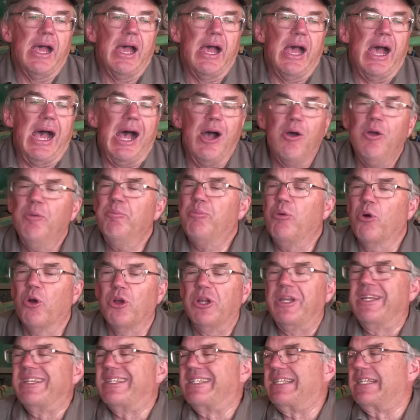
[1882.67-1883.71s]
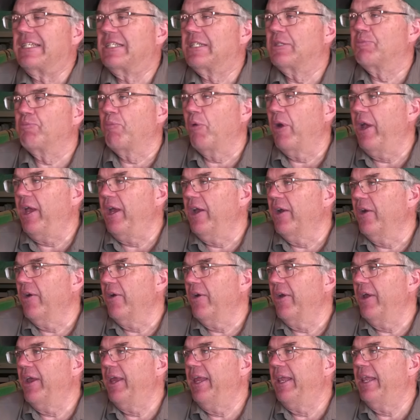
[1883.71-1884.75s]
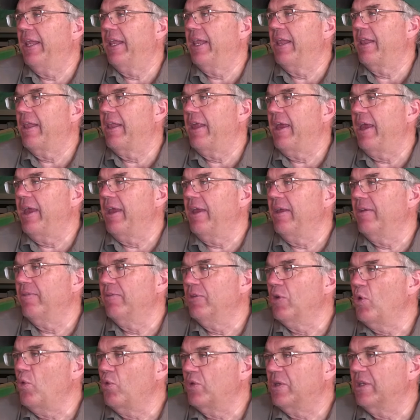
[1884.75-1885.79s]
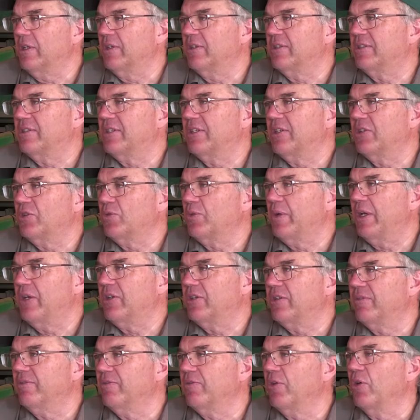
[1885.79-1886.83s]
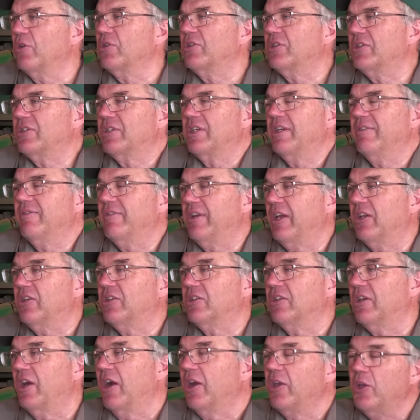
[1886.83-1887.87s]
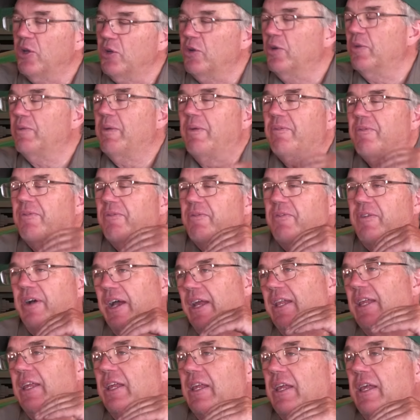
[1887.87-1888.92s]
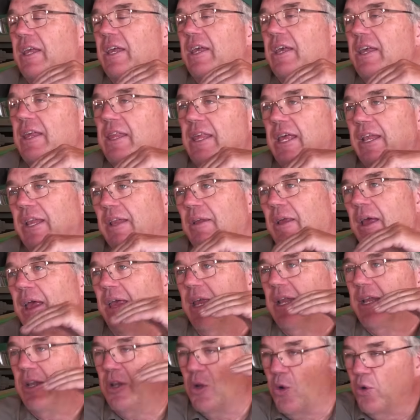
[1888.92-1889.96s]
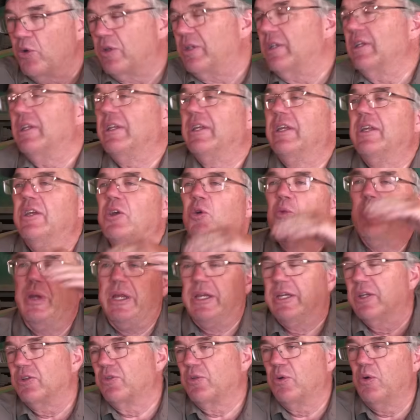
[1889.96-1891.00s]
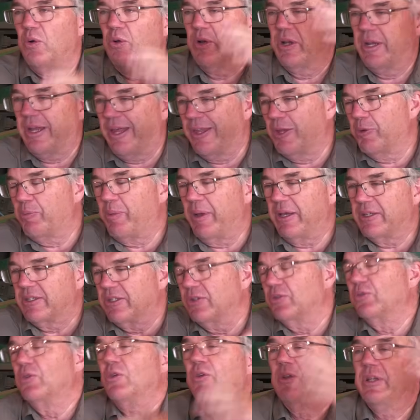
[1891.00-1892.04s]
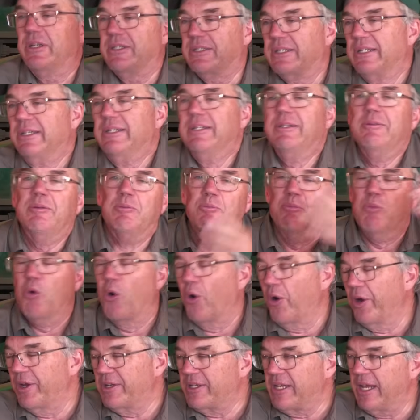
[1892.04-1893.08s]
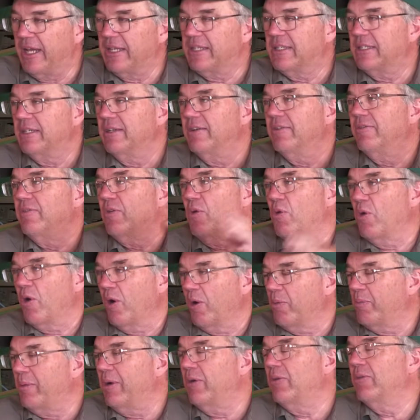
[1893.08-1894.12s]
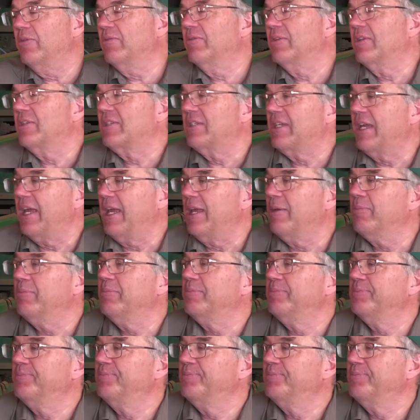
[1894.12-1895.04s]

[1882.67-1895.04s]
How important is the sprayer in the no-till situation versus conventional? Are you finding that in no-tilling your weed control and other pest control is more intensive or about the same?